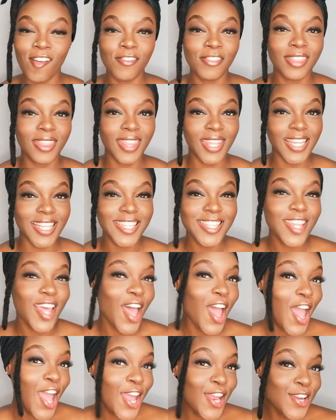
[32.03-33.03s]
of this
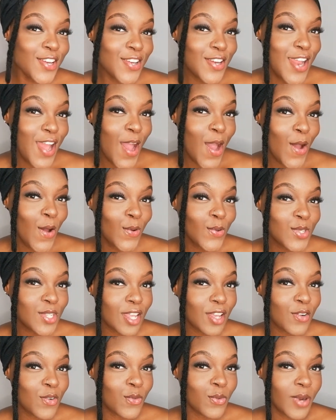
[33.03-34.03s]

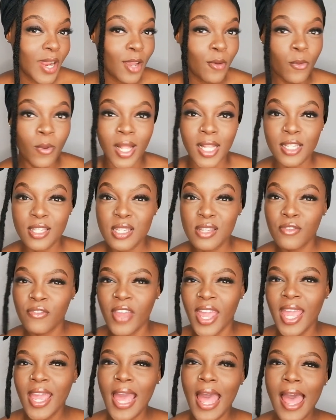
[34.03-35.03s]
nose ring. Well, it's
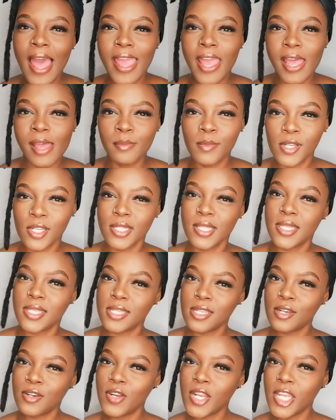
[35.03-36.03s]
fake. I am
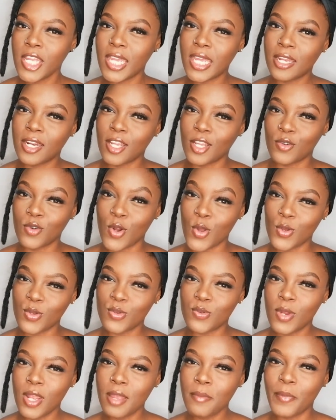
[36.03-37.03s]
considering getting a
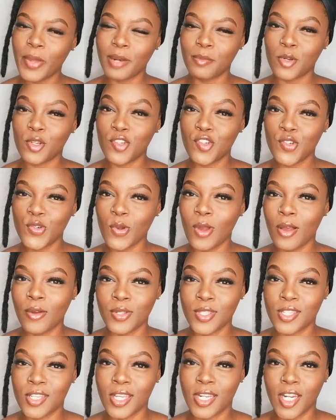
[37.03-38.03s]
nose ring, but I'm not sure
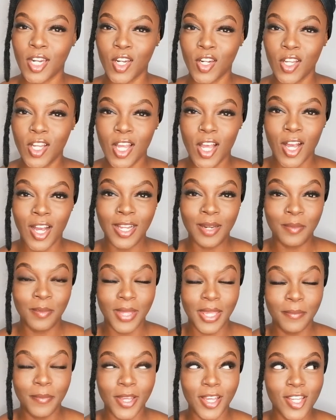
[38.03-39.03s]
how it's gonna look on
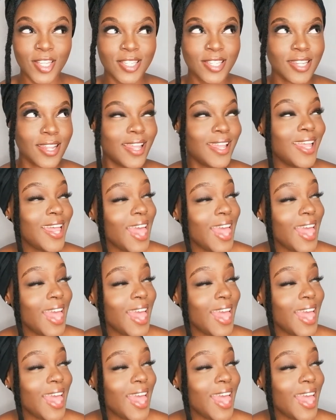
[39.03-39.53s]
me because